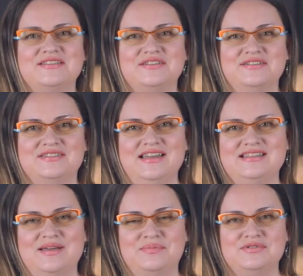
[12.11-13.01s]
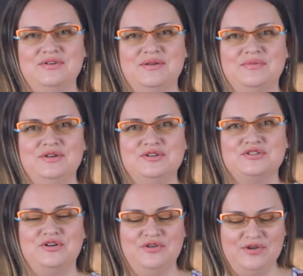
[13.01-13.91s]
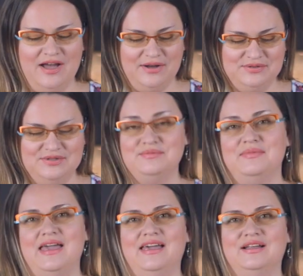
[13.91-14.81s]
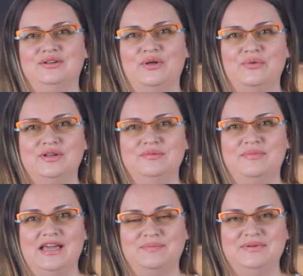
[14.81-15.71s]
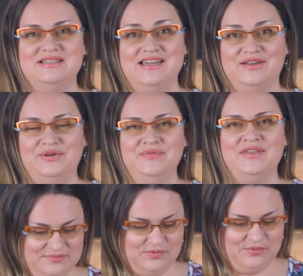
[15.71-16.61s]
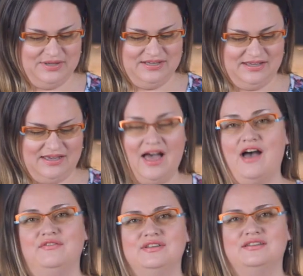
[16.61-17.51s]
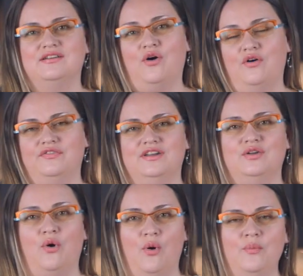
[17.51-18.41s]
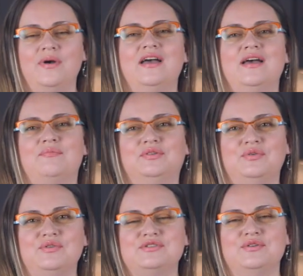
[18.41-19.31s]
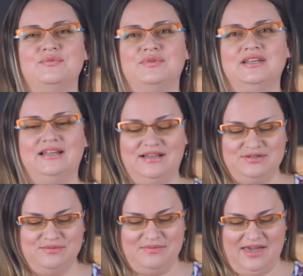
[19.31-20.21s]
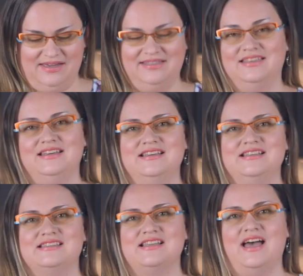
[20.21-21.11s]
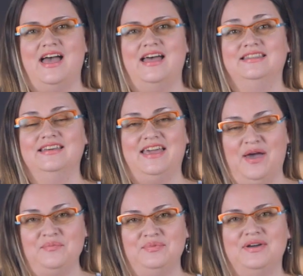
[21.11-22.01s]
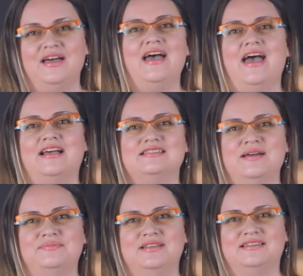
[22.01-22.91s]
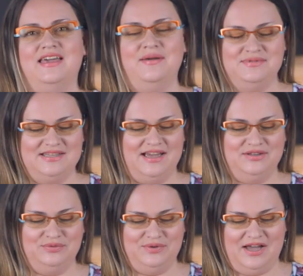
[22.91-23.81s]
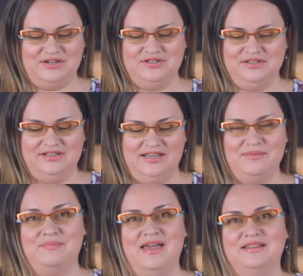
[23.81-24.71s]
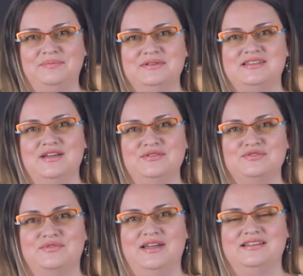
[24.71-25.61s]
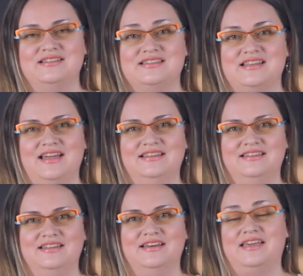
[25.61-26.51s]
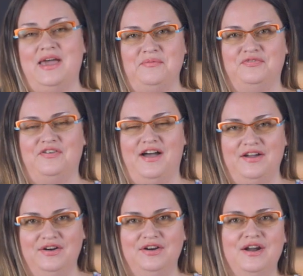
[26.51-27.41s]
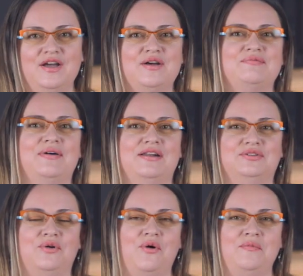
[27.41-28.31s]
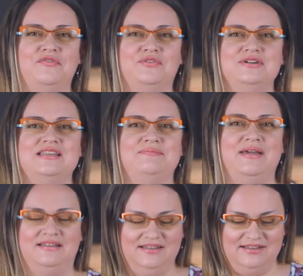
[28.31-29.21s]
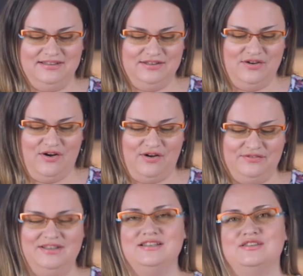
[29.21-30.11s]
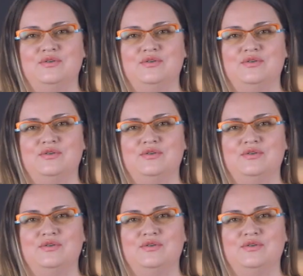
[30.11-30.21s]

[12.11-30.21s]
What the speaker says: So in today's episode, I'm going to show you how to make a loaded baked potato. We have it often at home, but we also really like to make these at the camp, except at campsite, we actually bake the potatoes right inside the campfire. But at home, of course, I baked it in the oven.